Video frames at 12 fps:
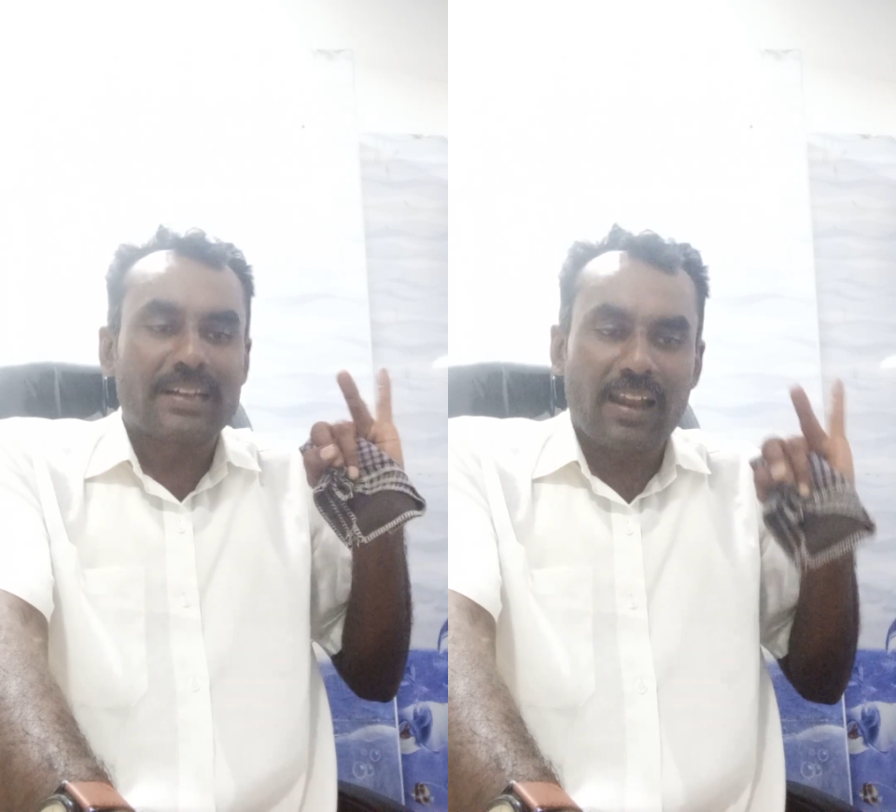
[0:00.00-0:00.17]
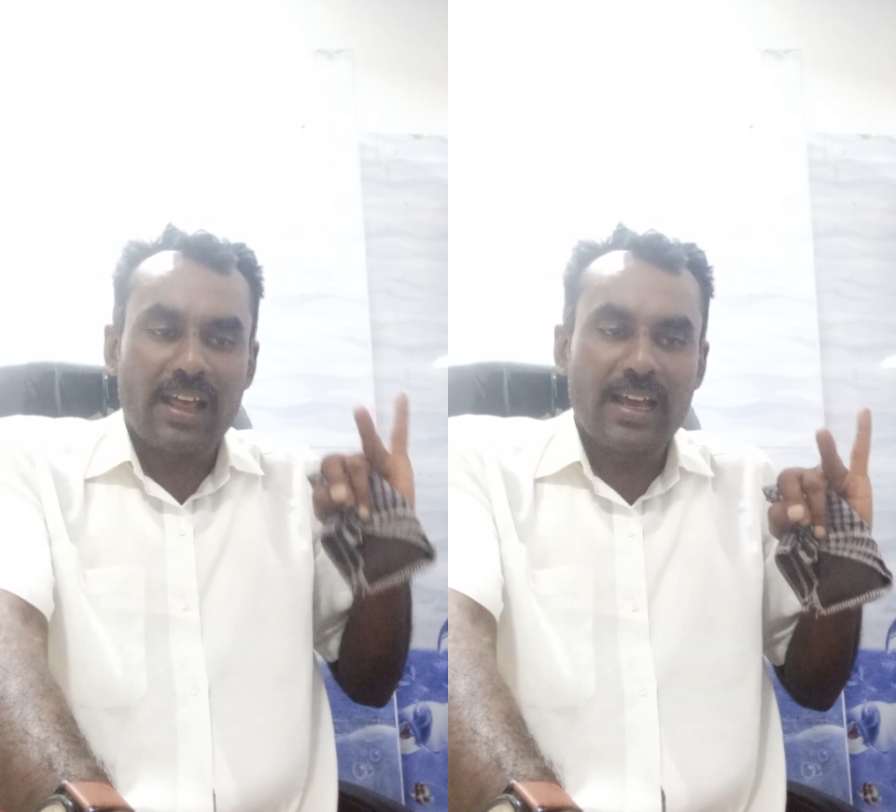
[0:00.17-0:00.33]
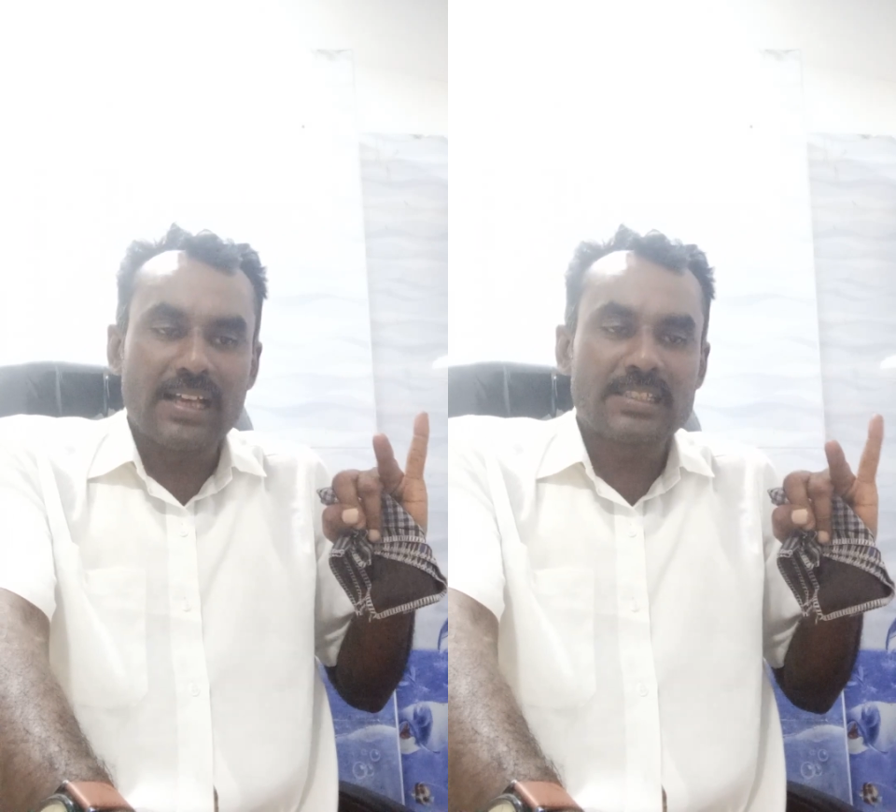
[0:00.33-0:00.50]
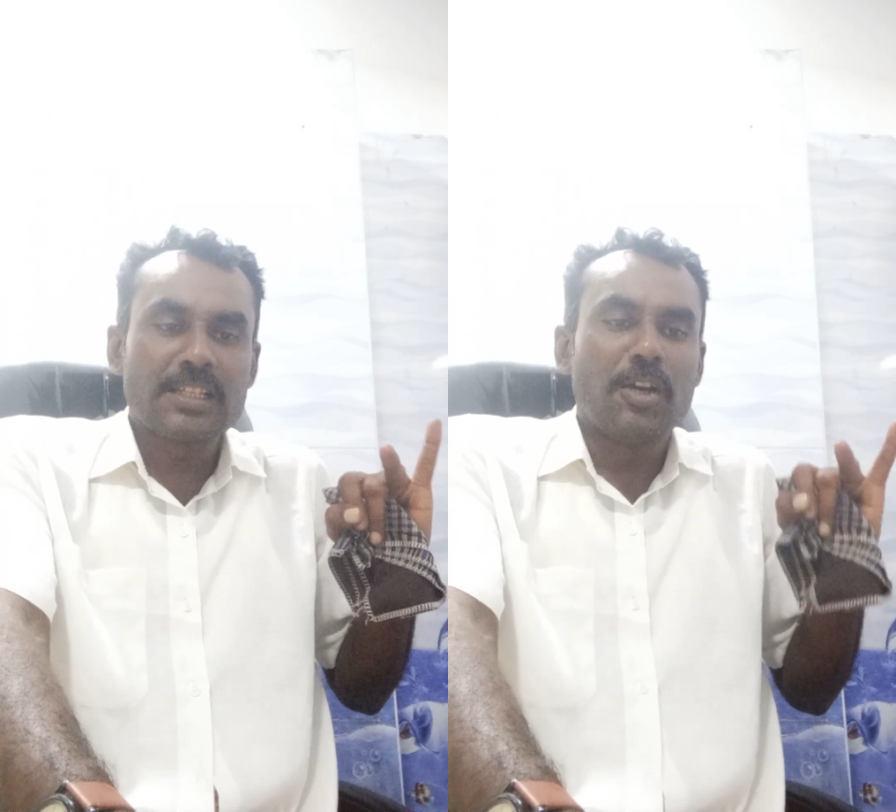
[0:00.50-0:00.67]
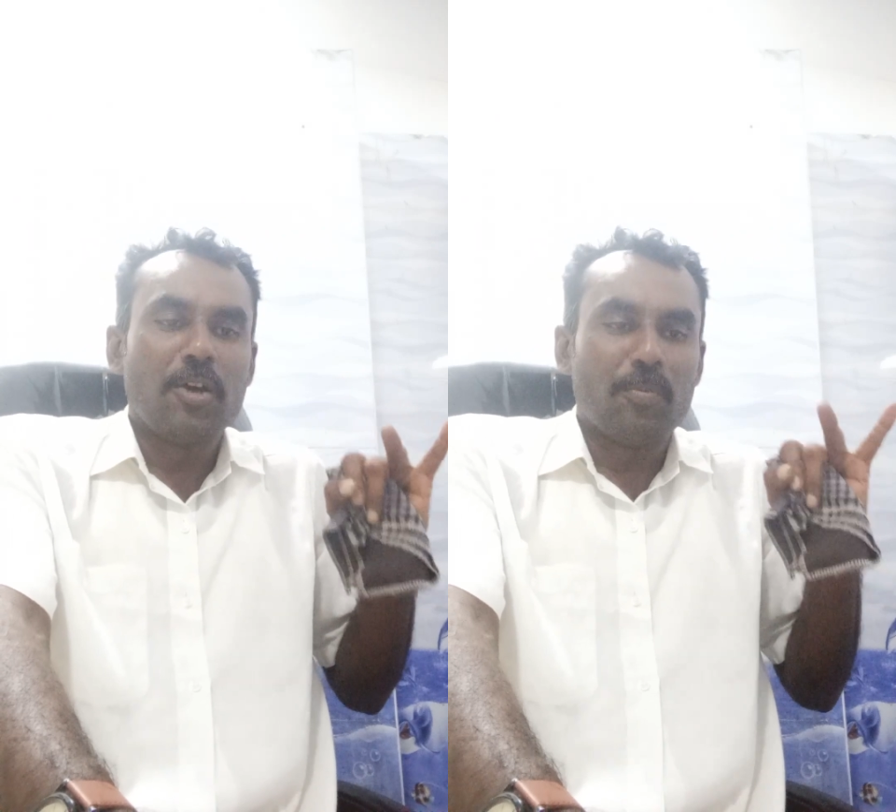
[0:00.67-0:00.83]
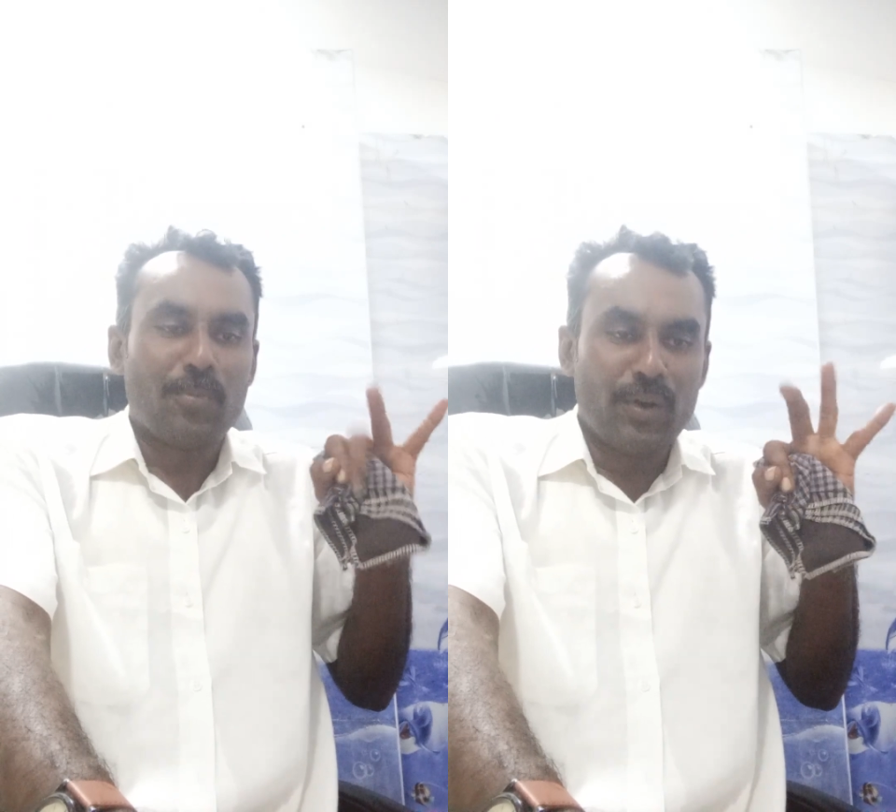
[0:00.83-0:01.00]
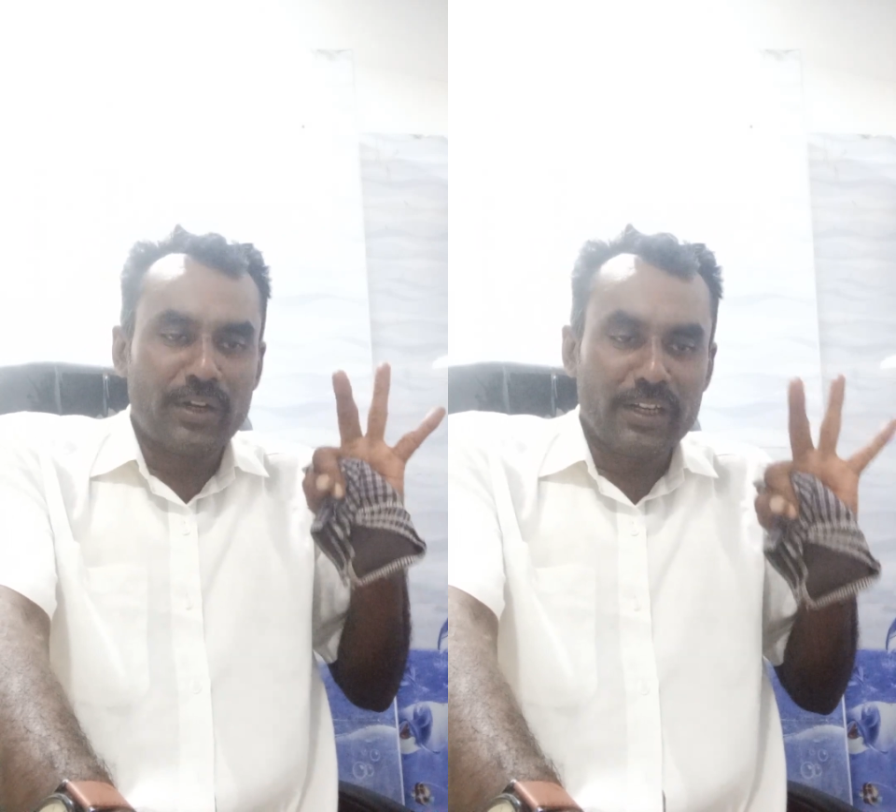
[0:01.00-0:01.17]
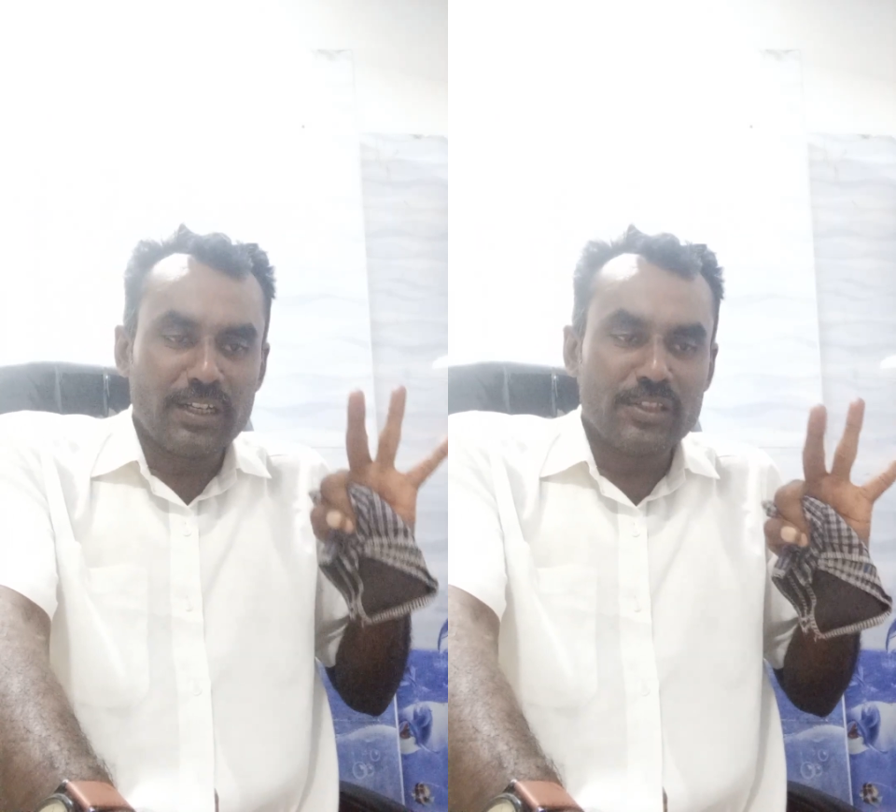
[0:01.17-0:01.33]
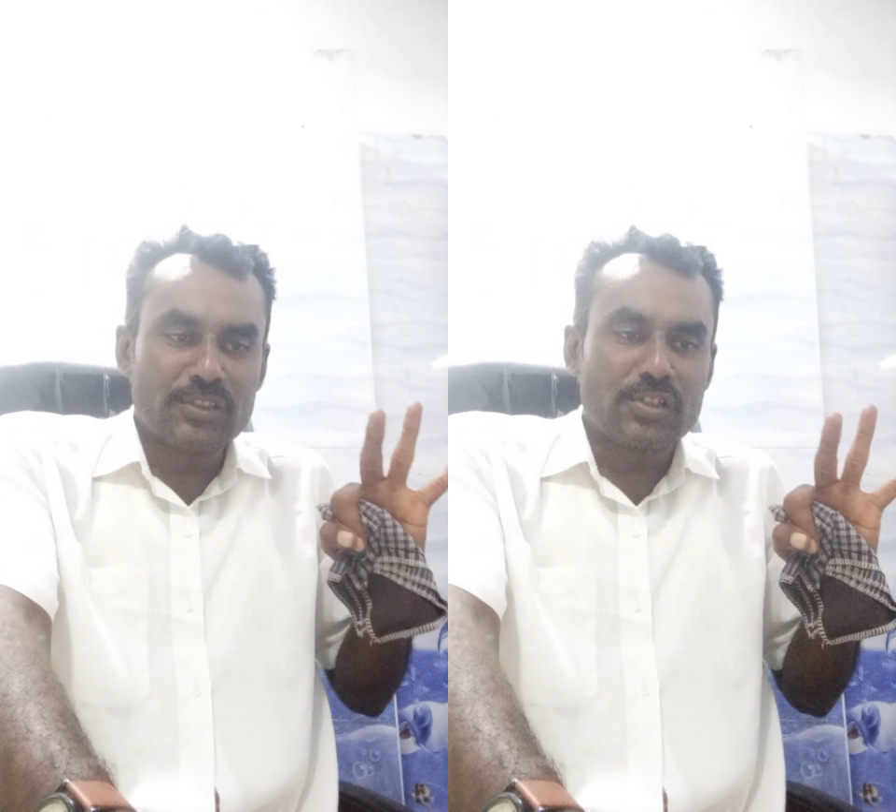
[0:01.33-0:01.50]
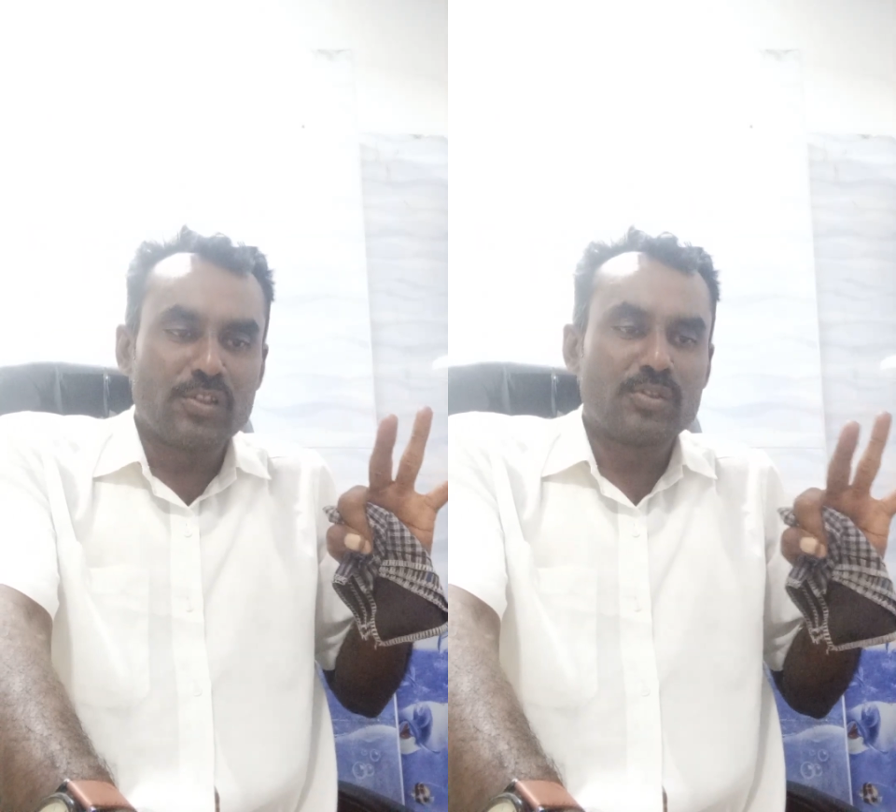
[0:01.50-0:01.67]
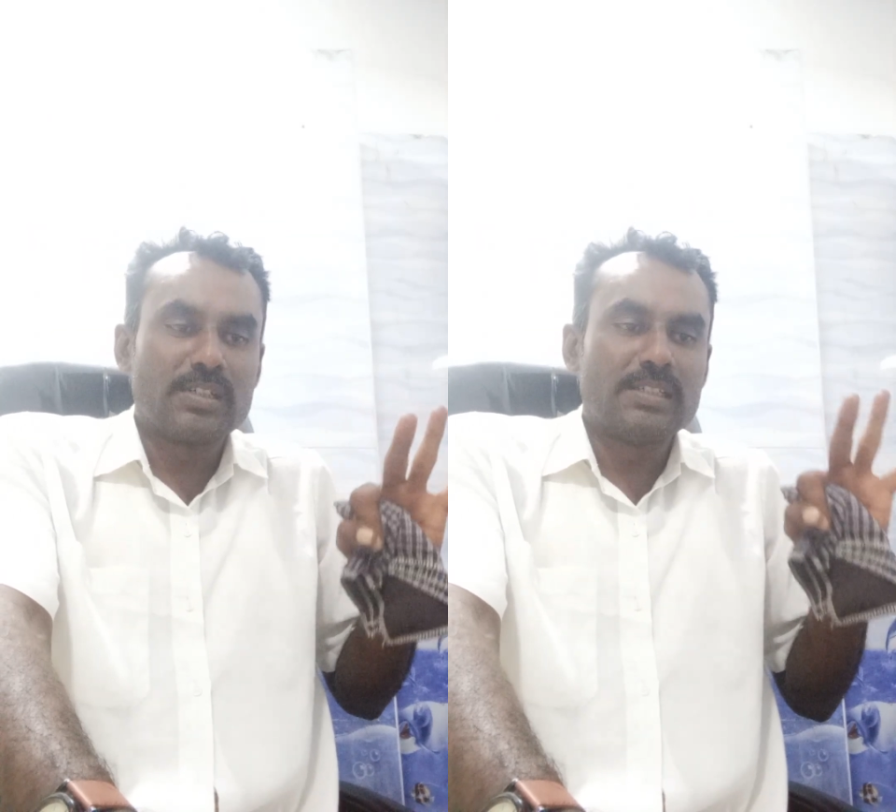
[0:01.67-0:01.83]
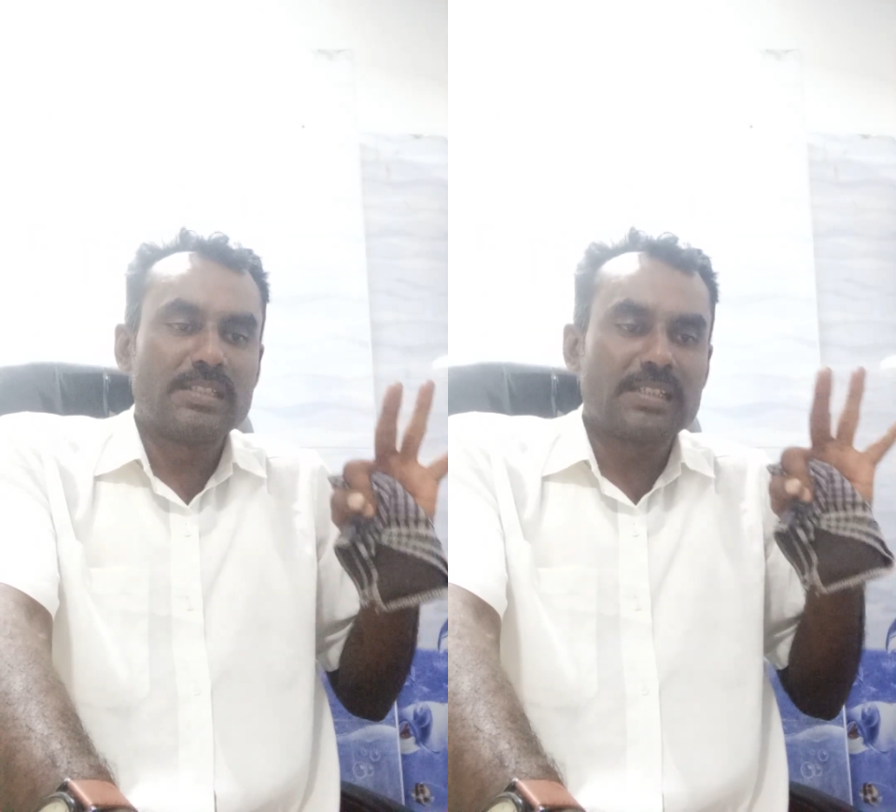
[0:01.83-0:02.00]
class, political
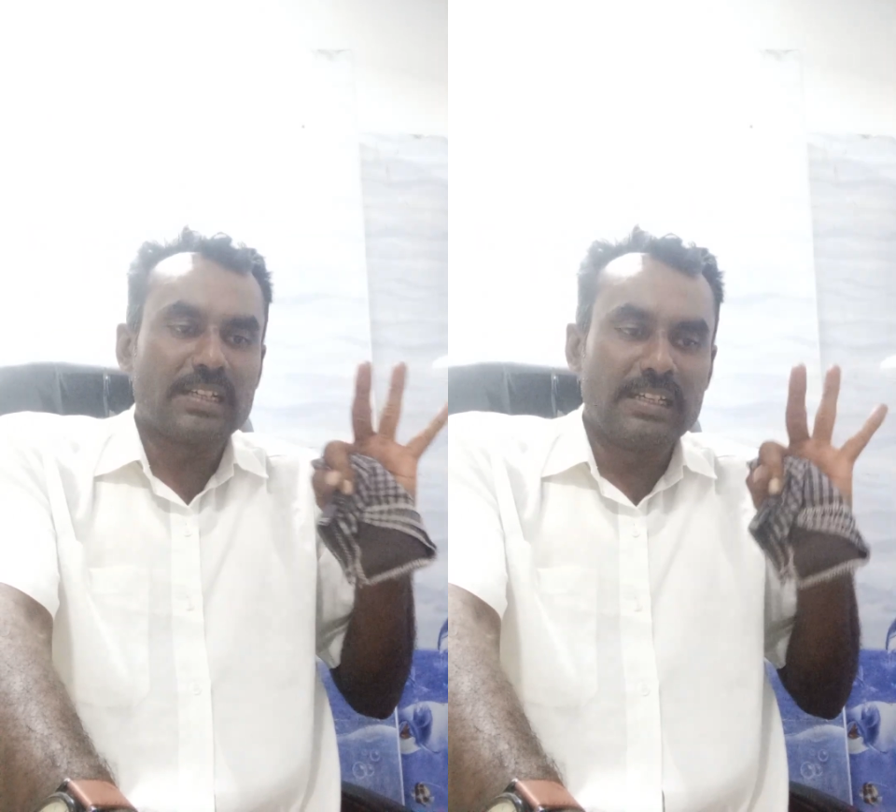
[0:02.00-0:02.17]
institutions,